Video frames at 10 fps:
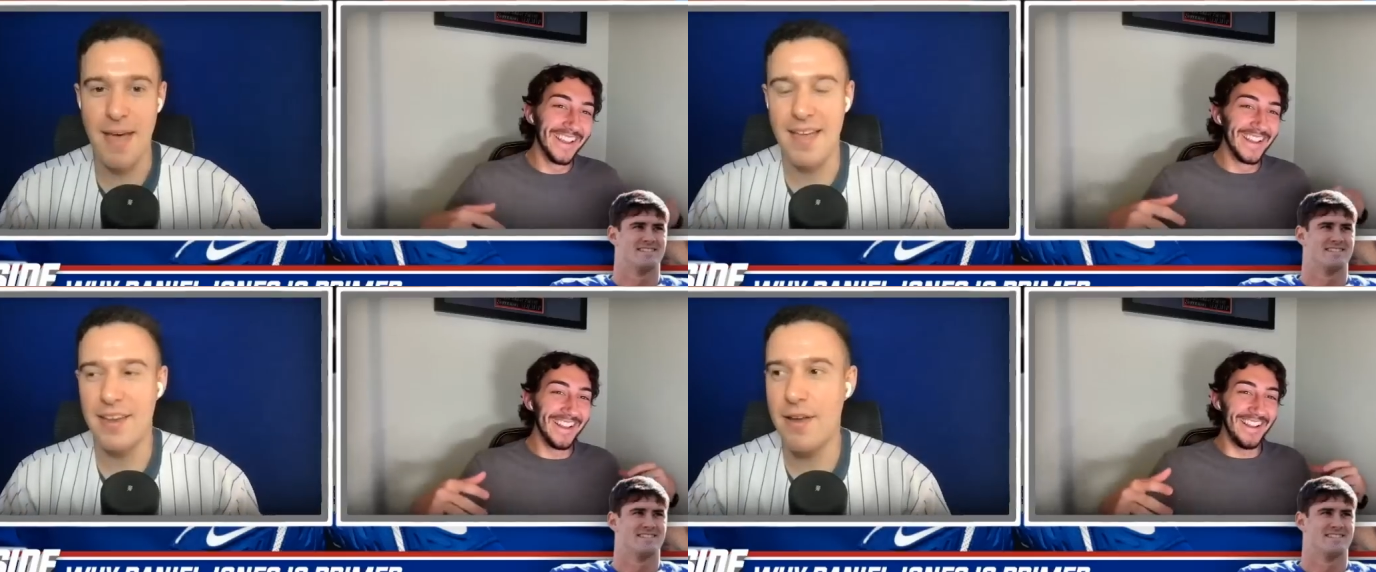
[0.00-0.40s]

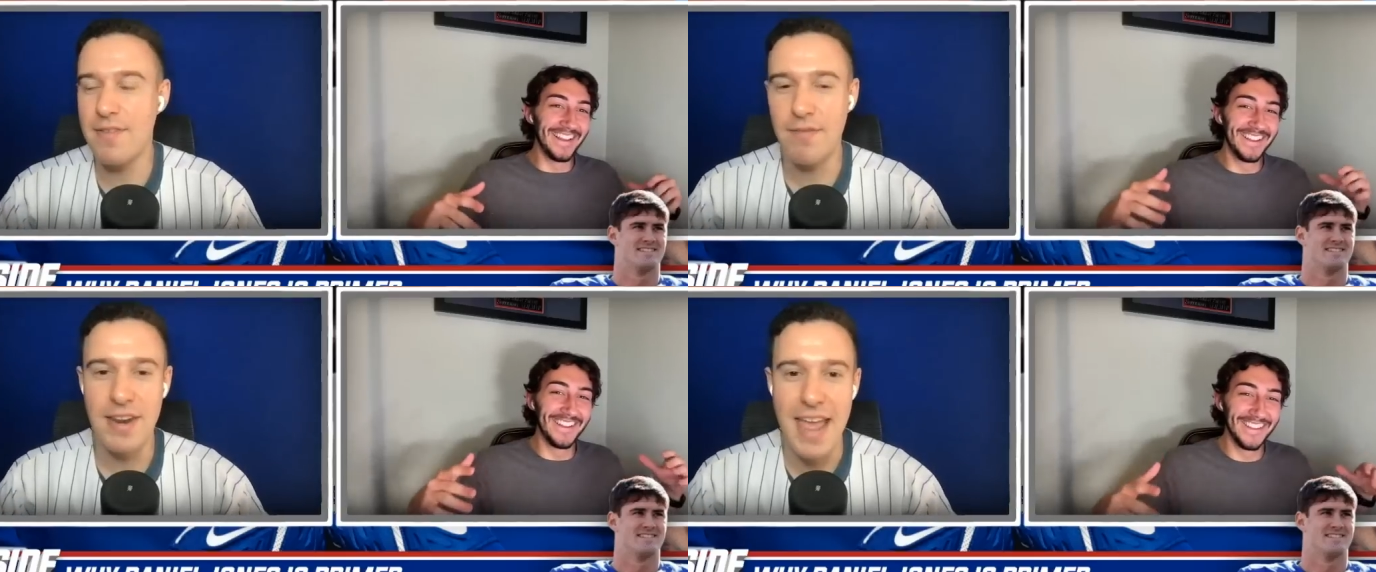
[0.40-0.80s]
Speaker 1: man. They don't even
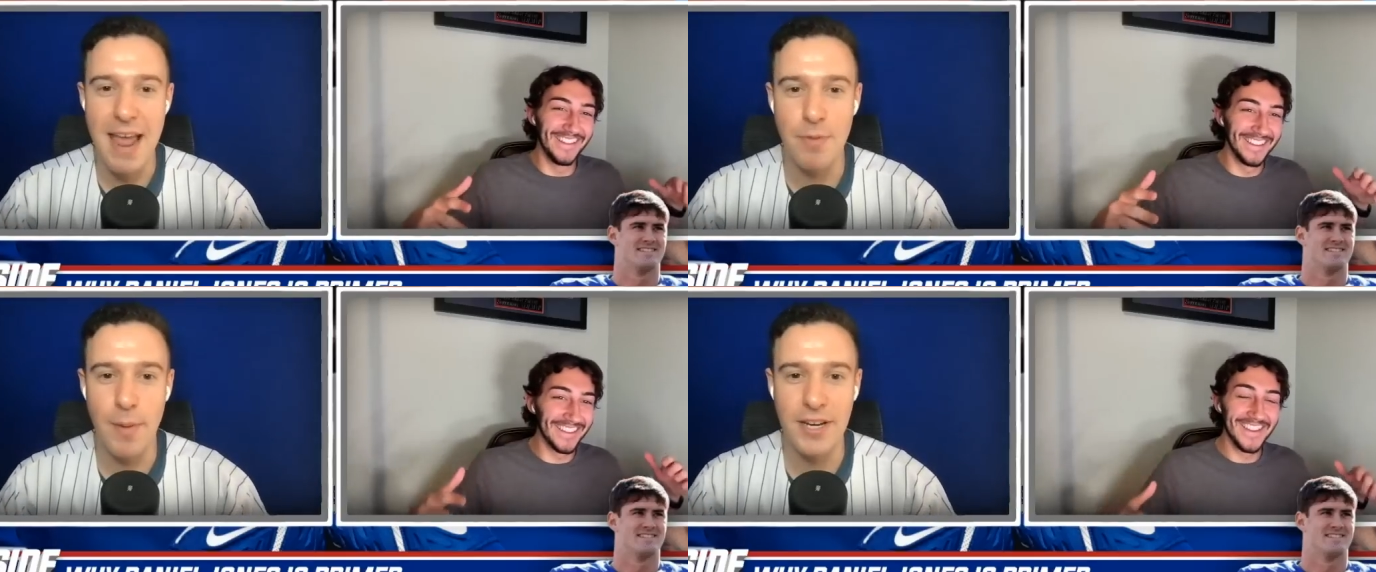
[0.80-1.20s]
have a
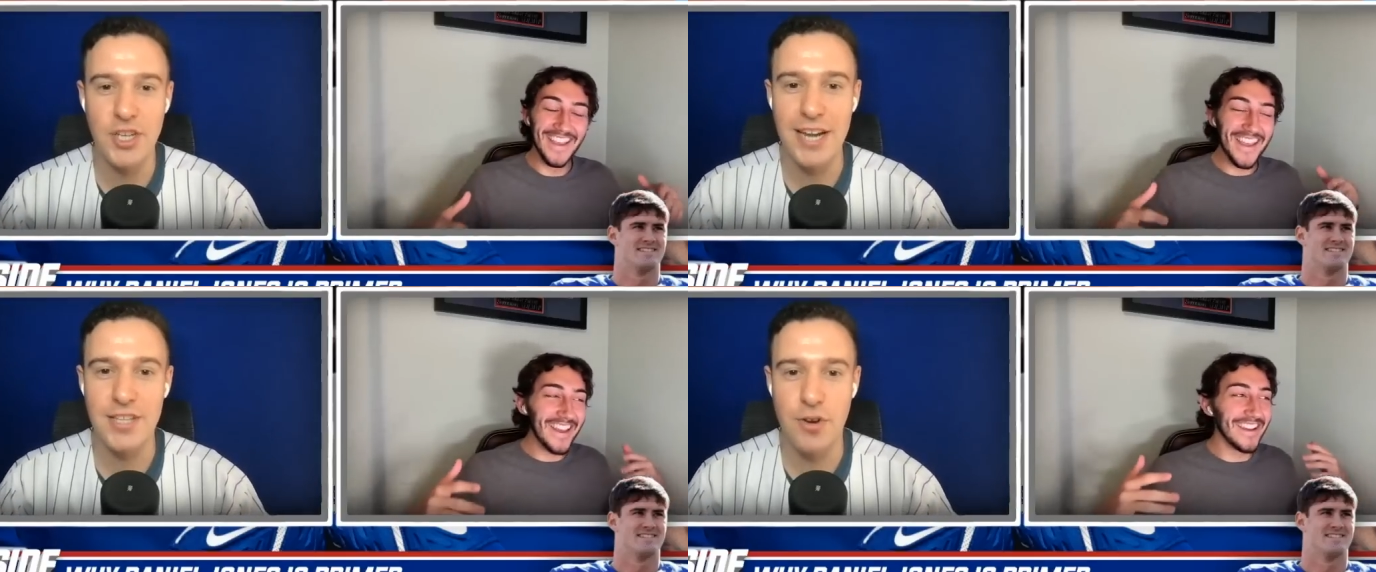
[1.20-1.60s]
name. They're about to
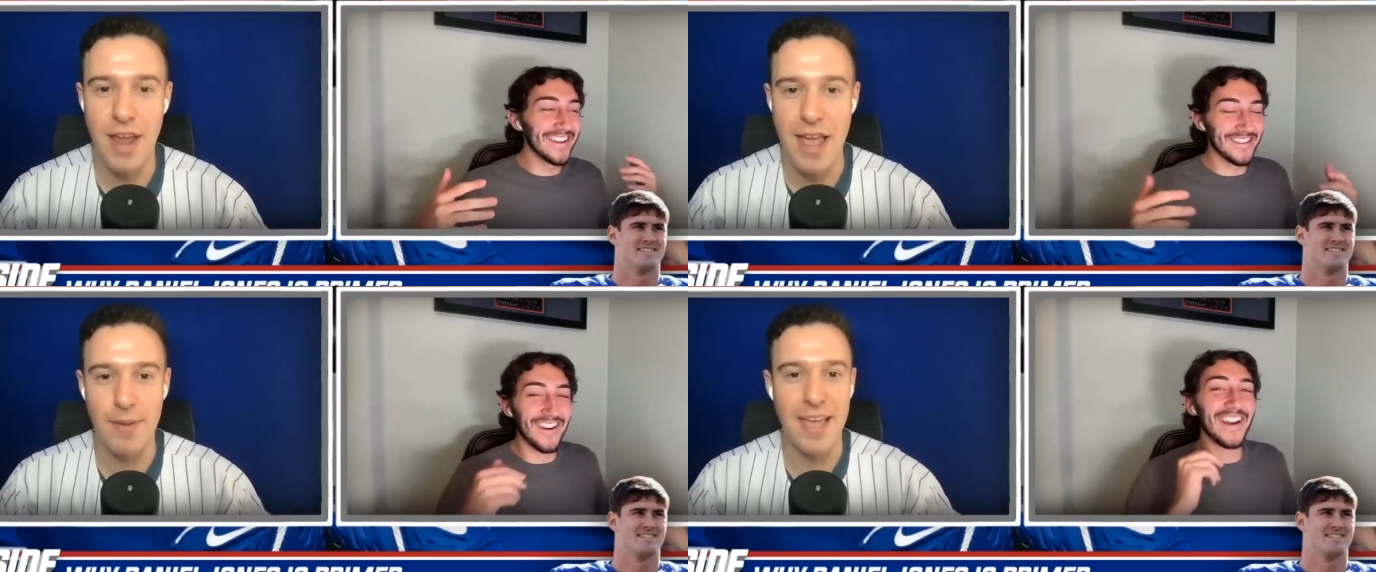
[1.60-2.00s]
change their
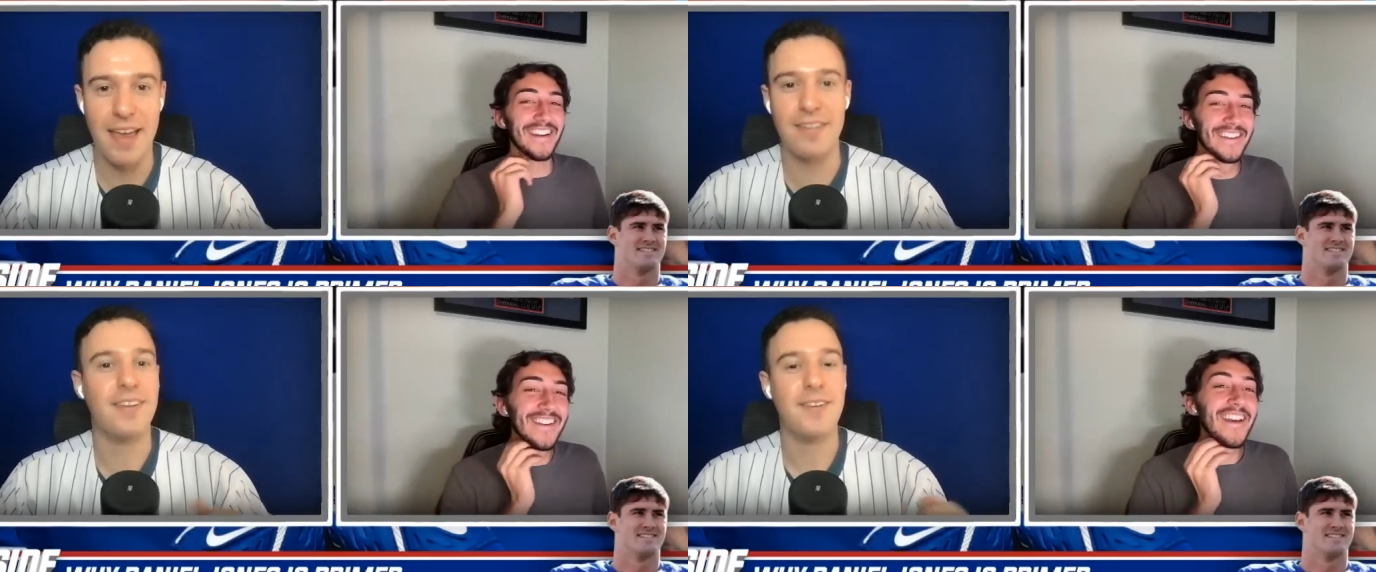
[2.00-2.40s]
name
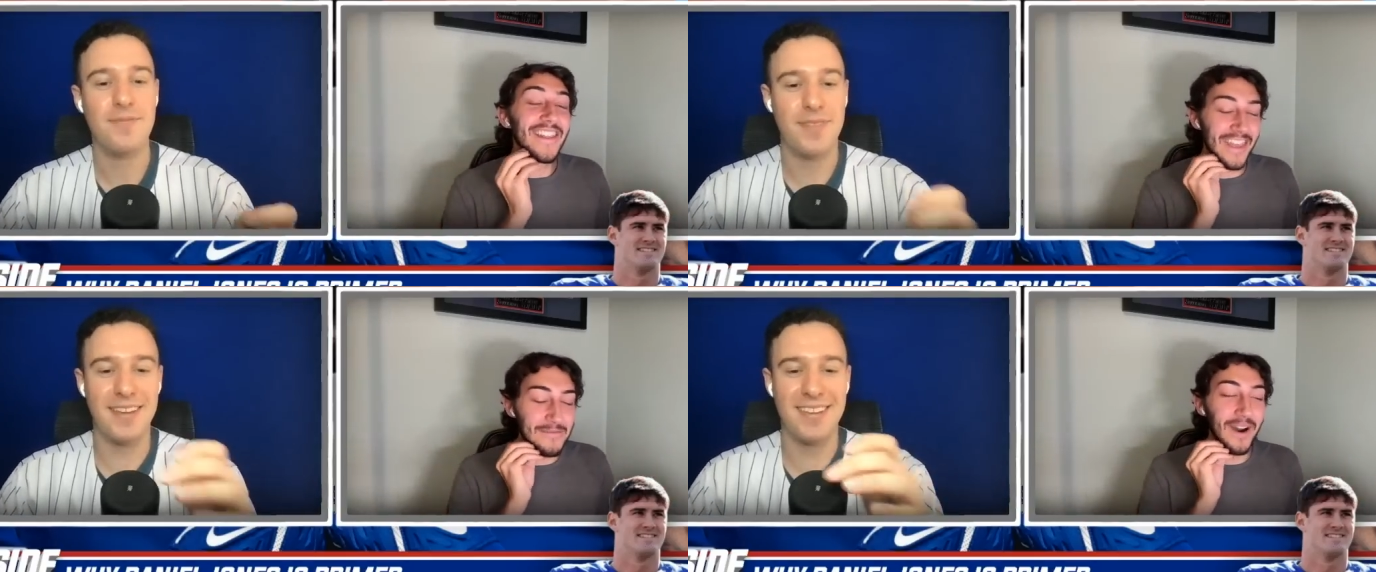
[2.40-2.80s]
Speaker 2: again.
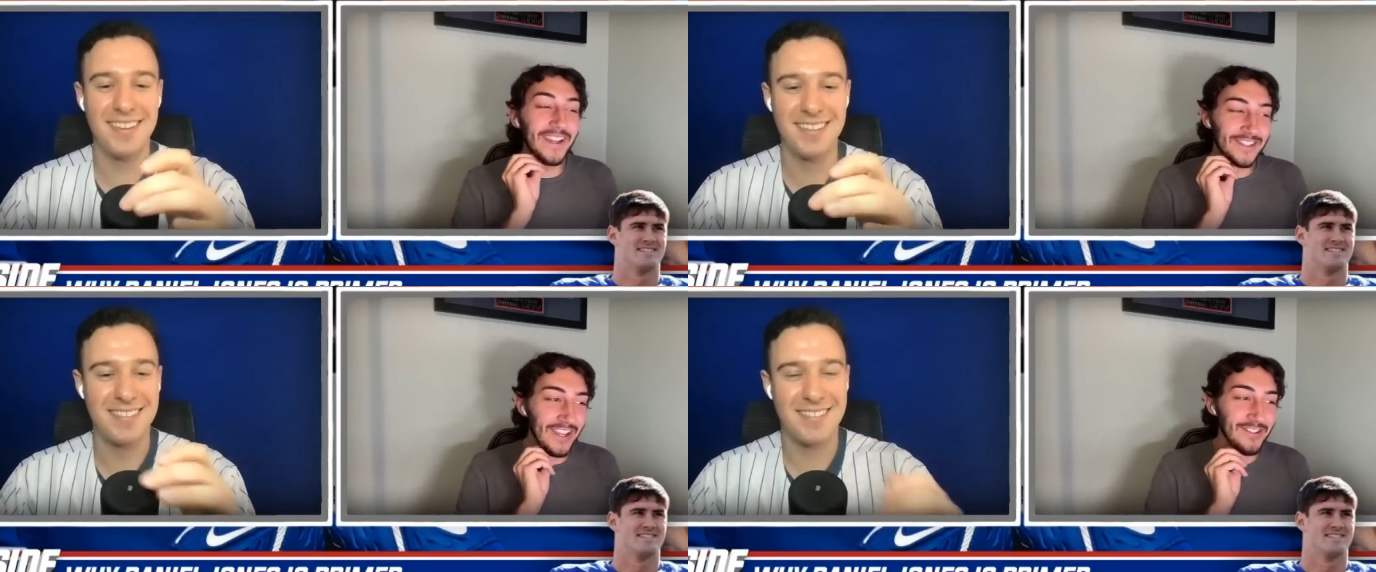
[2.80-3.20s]
They
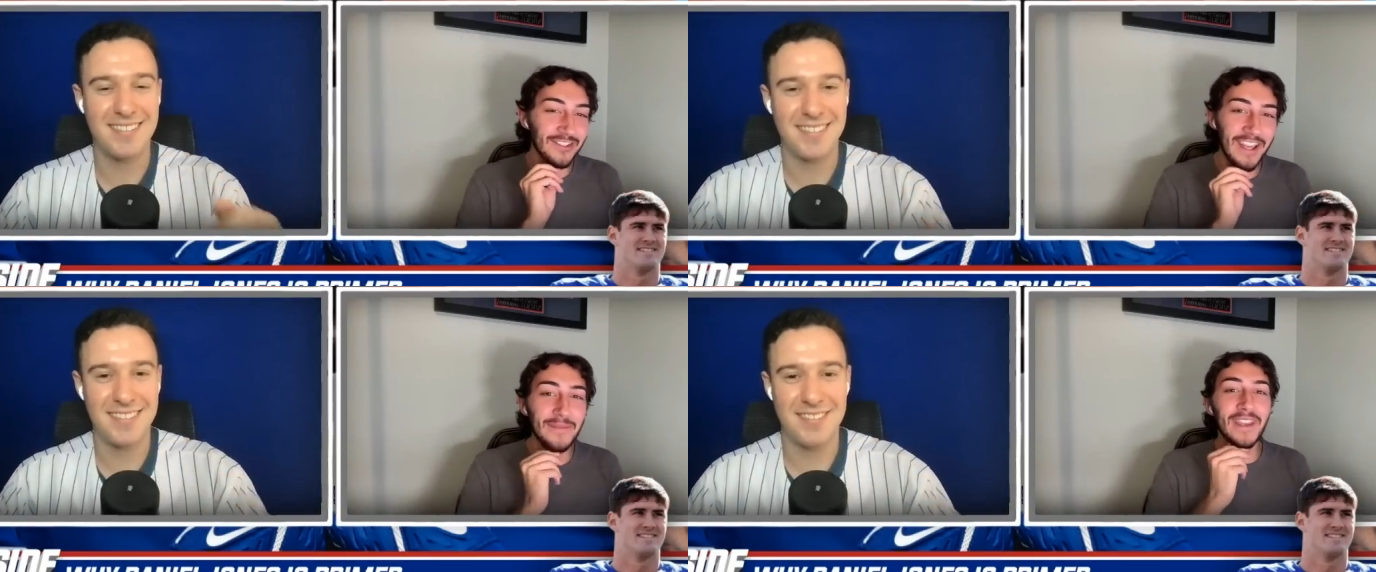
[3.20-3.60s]
might change their
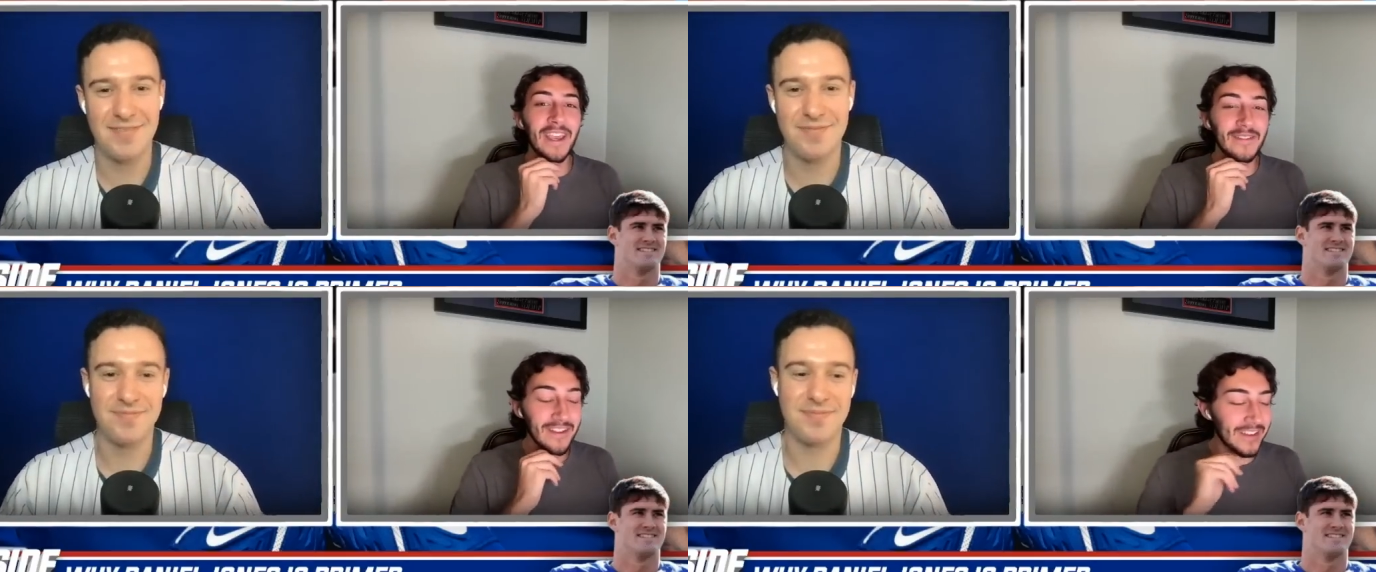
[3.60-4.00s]
name
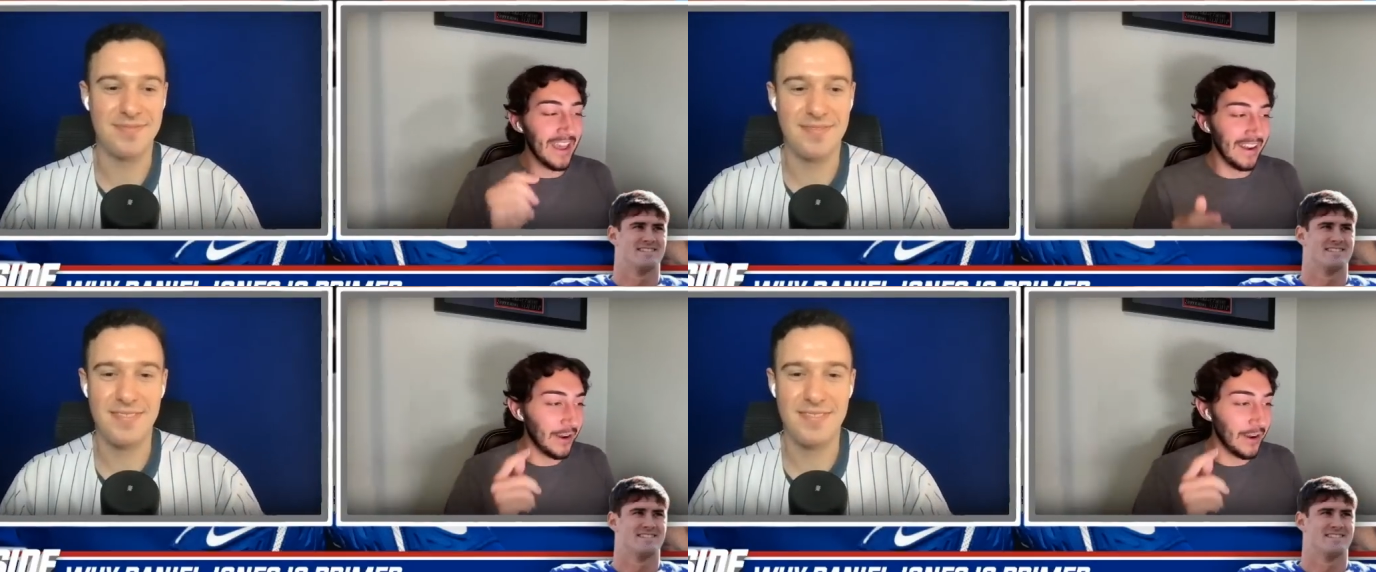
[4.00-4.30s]
again. I